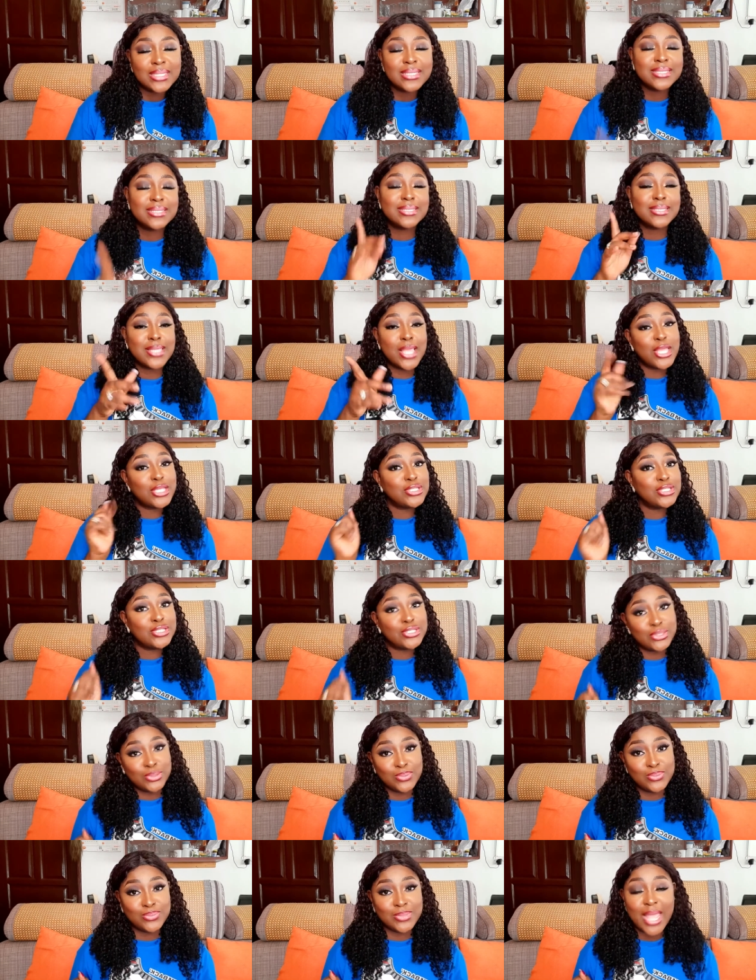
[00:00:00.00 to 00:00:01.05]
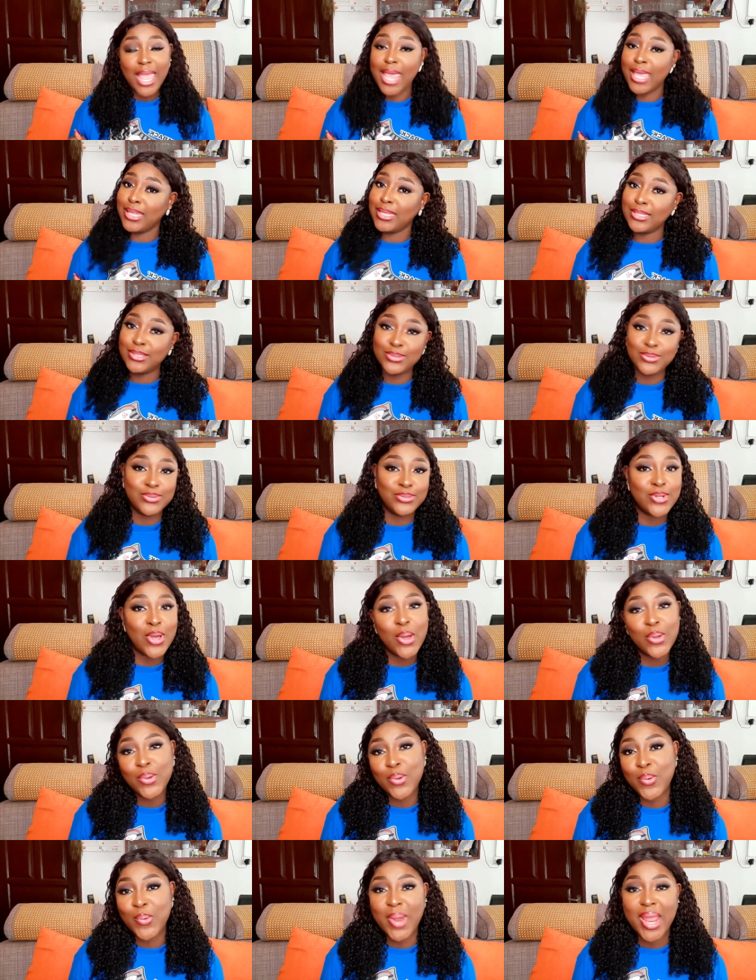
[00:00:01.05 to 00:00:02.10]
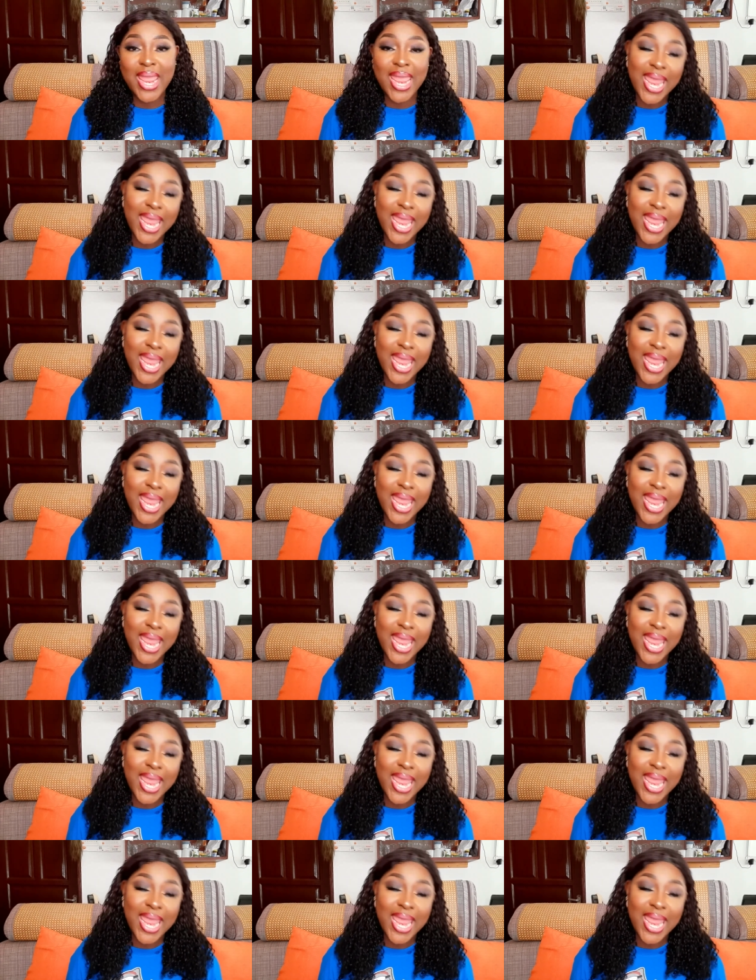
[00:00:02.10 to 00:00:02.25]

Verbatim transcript: stay tuned and do not go